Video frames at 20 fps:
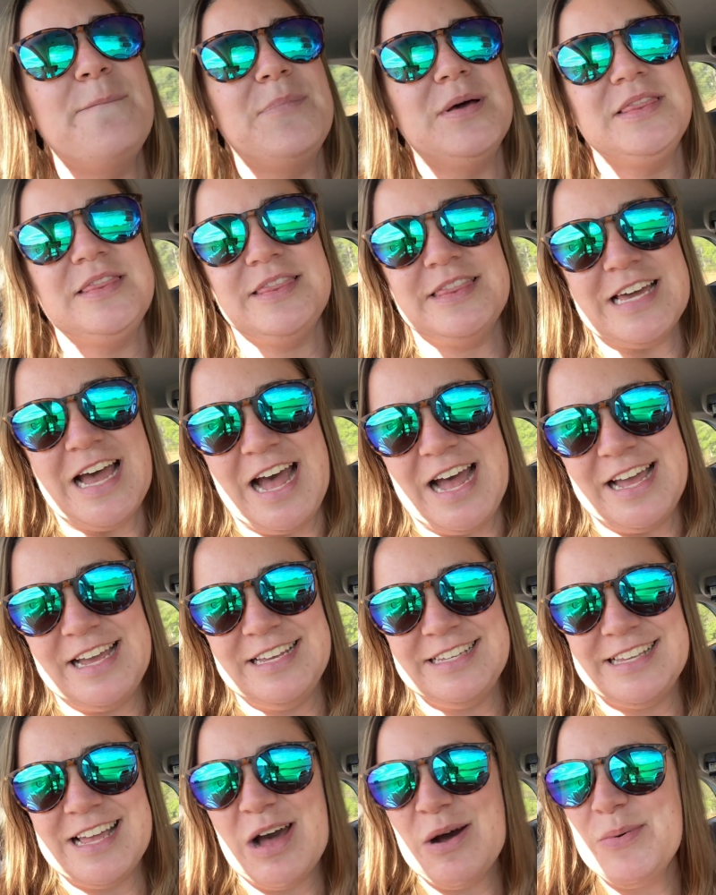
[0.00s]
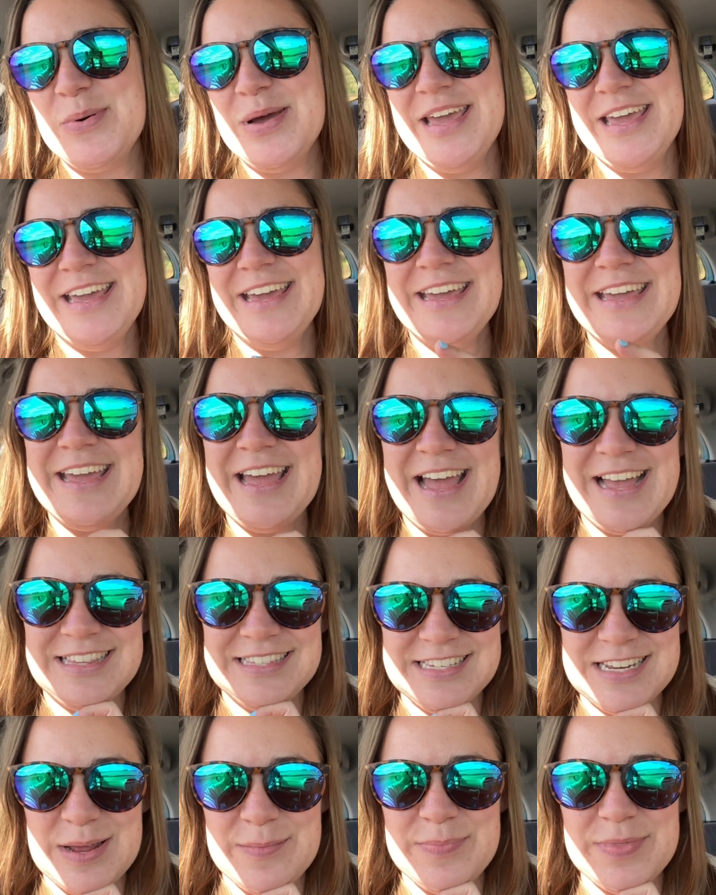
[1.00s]
But that is how we
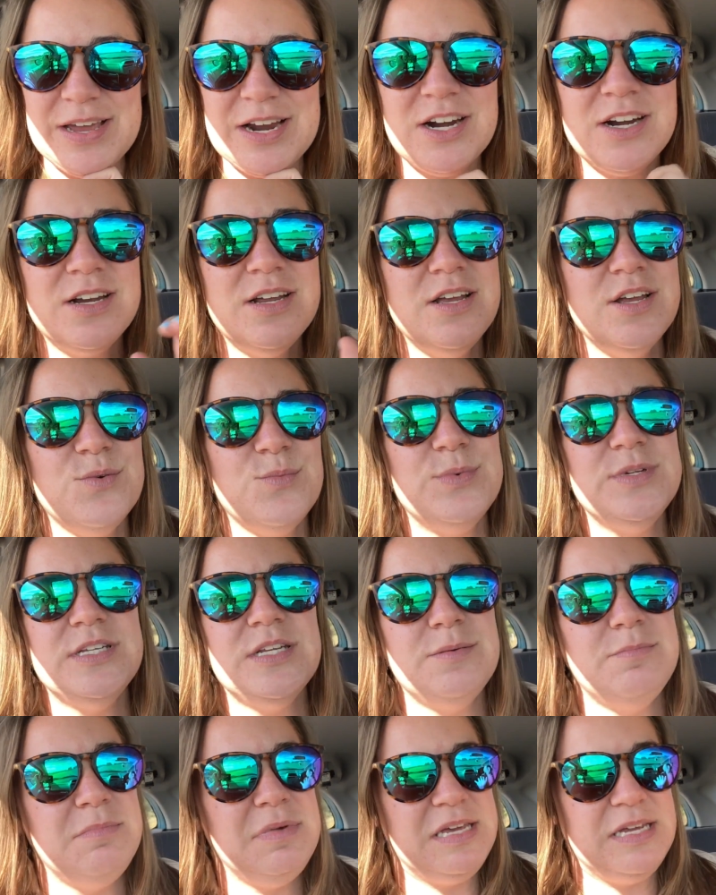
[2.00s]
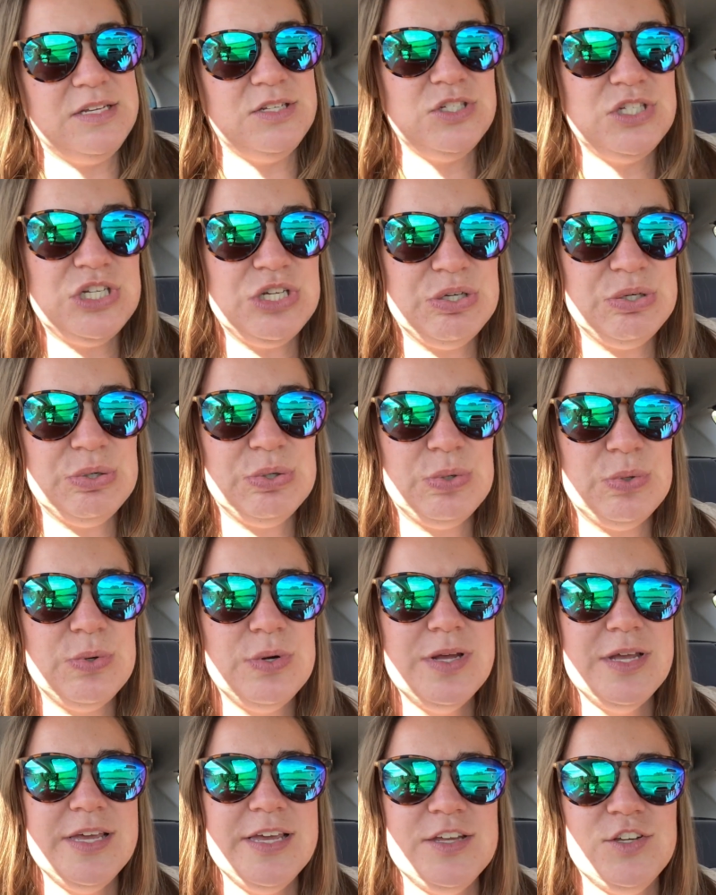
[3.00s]
ended up there. We didn't mean
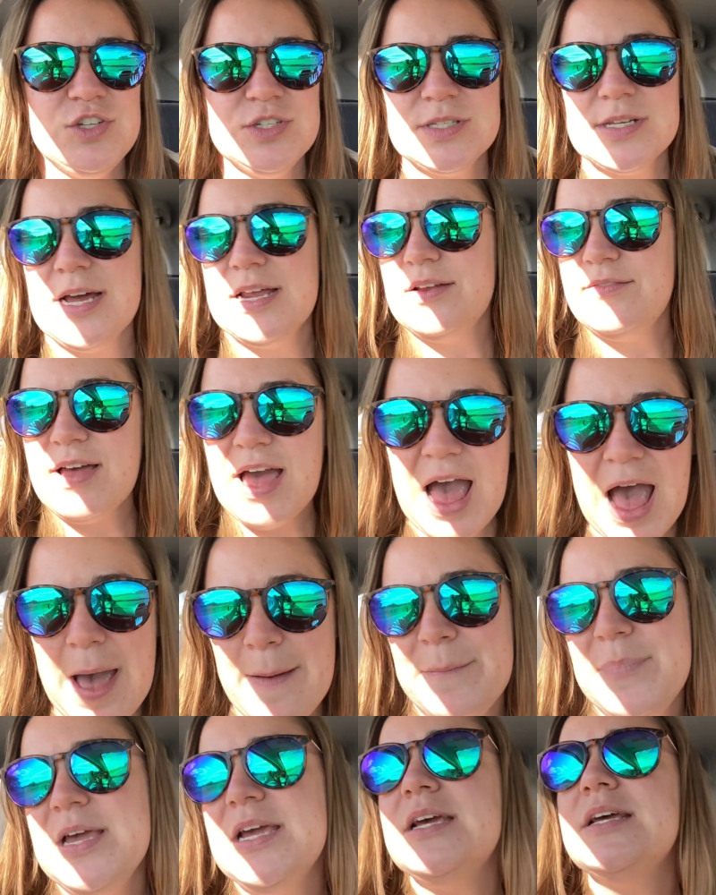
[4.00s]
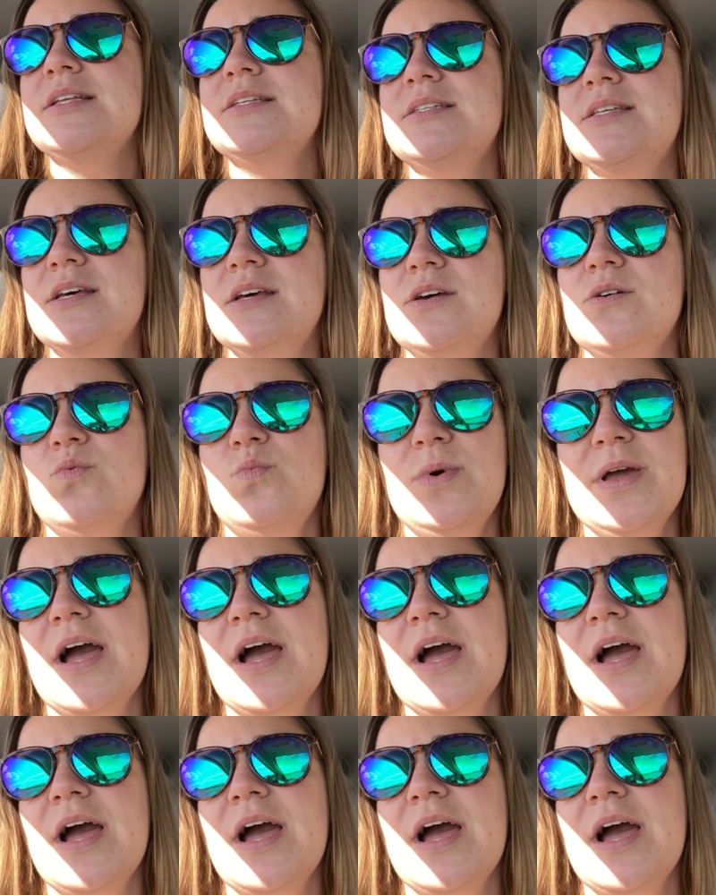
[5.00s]
to, just kind of happened. We